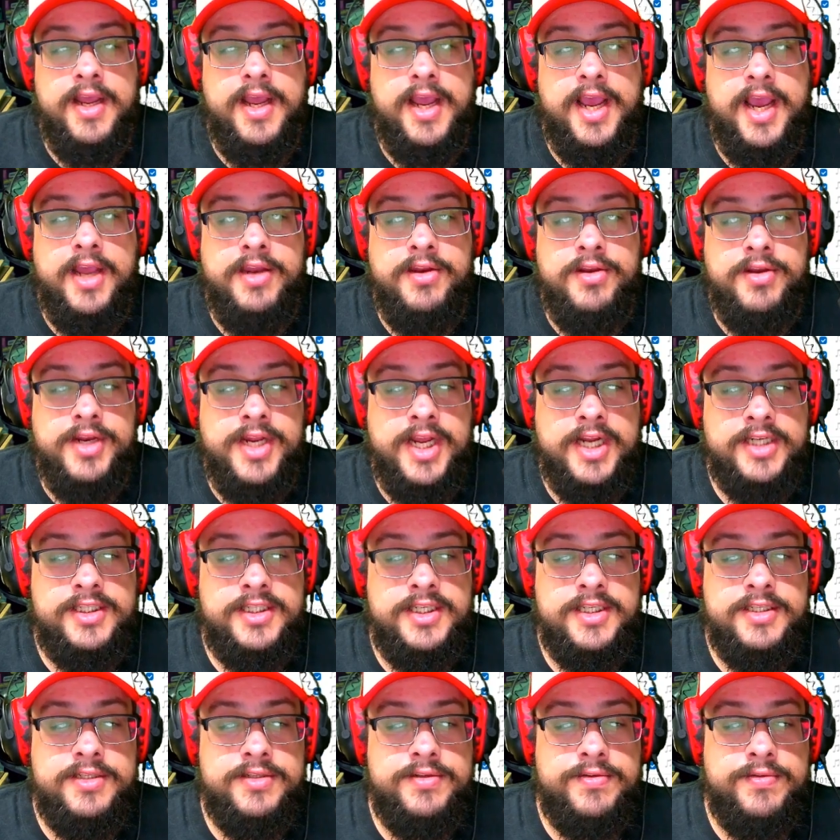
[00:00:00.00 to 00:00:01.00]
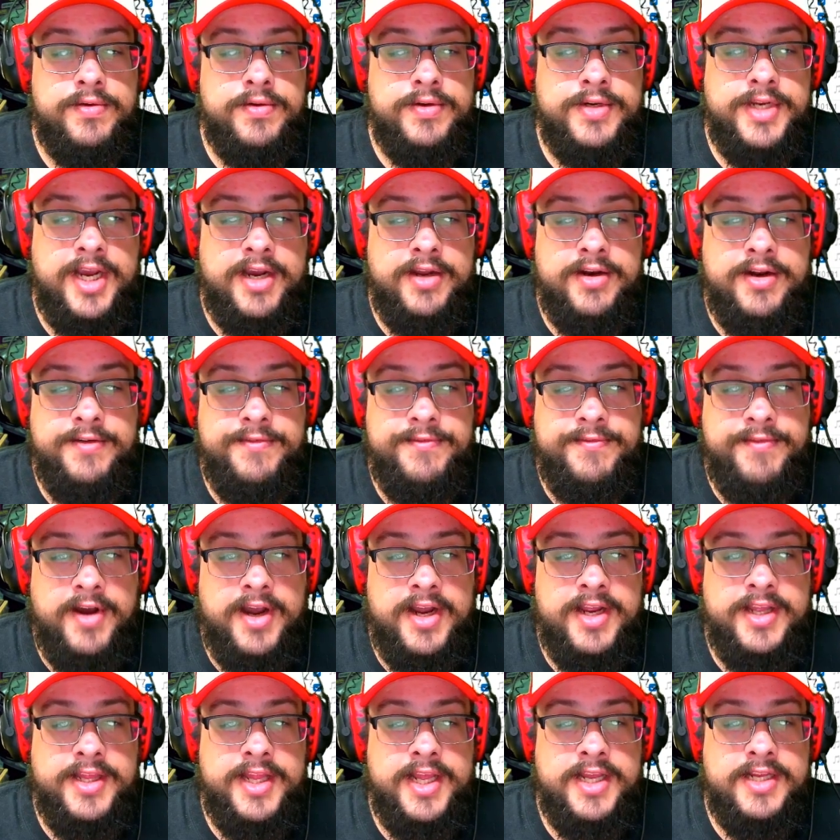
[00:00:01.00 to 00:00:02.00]
and you can actually scroll down and
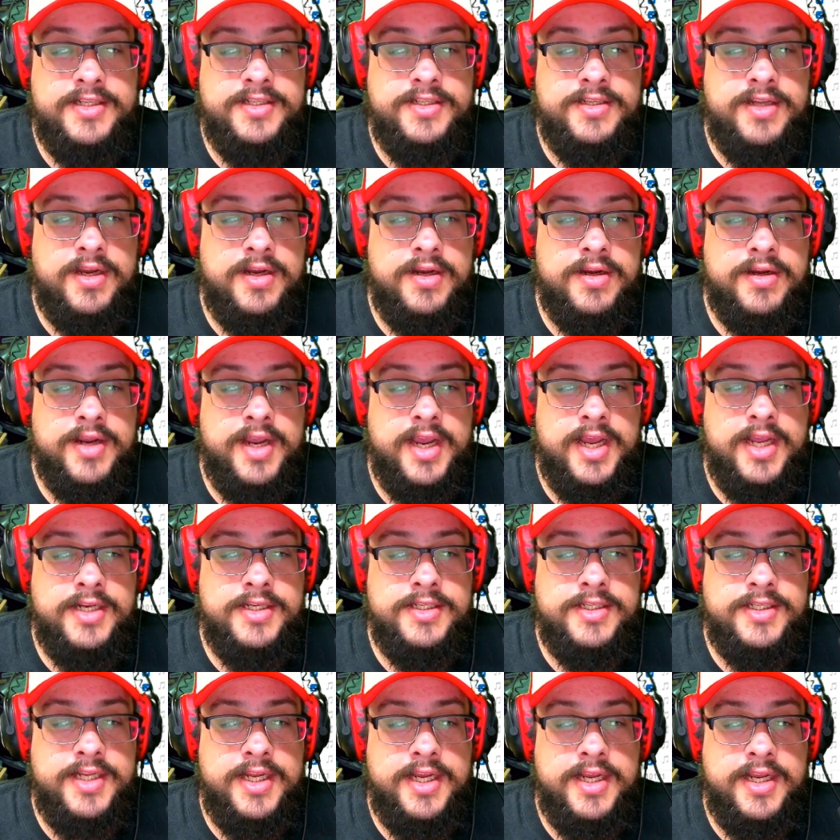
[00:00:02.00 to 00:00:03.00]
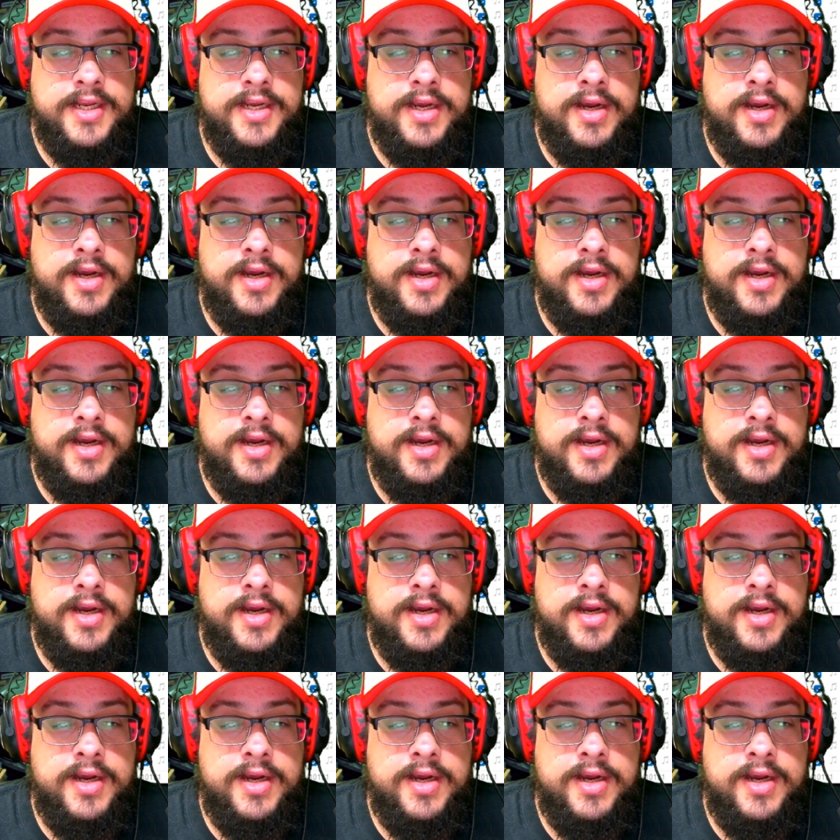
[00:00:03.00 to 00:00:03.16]
find that song and say,